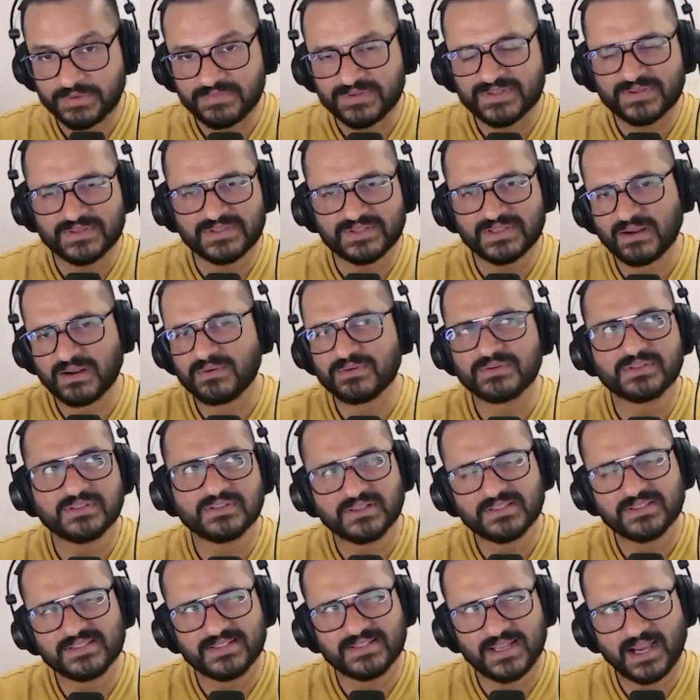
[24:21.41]
So
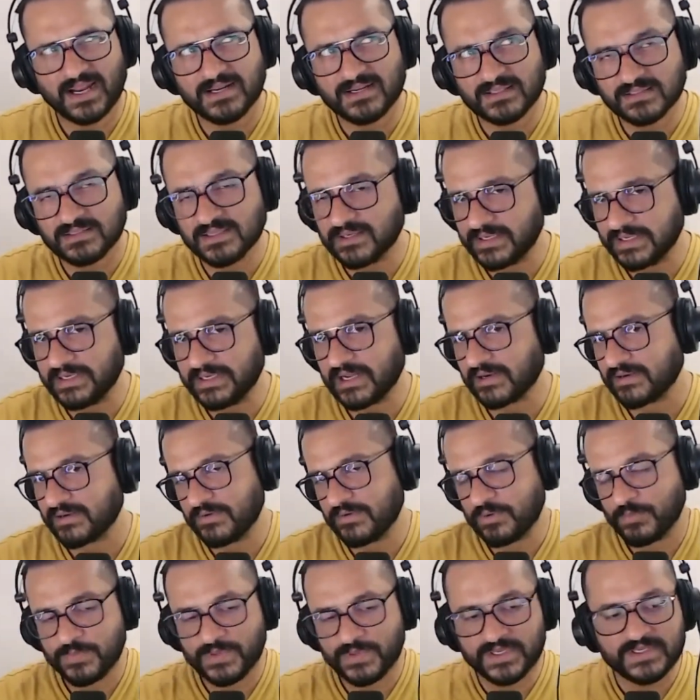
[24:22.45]
it's under 1,300
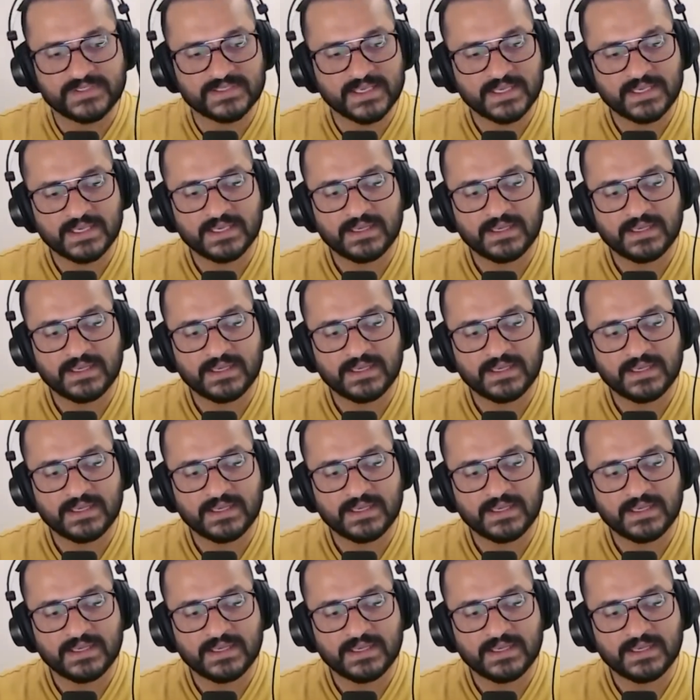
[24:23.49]
rupees.